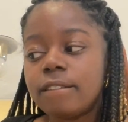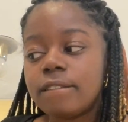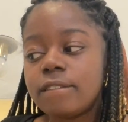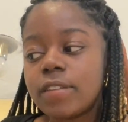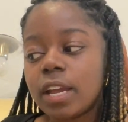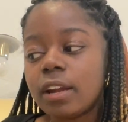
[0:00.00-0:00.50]

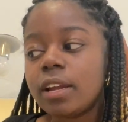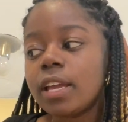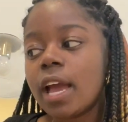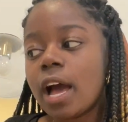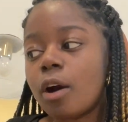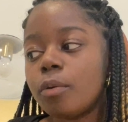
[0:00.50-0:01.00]
very
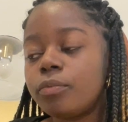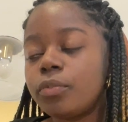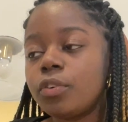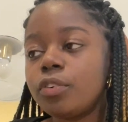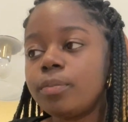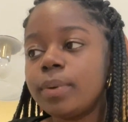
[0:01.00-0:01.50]

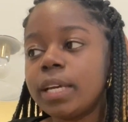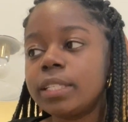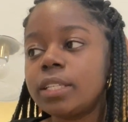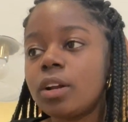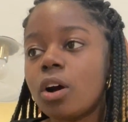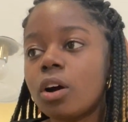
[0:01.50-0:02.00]
helpful because
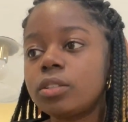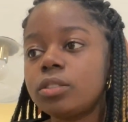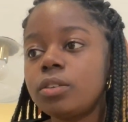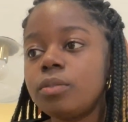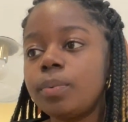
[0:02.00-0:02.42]
it also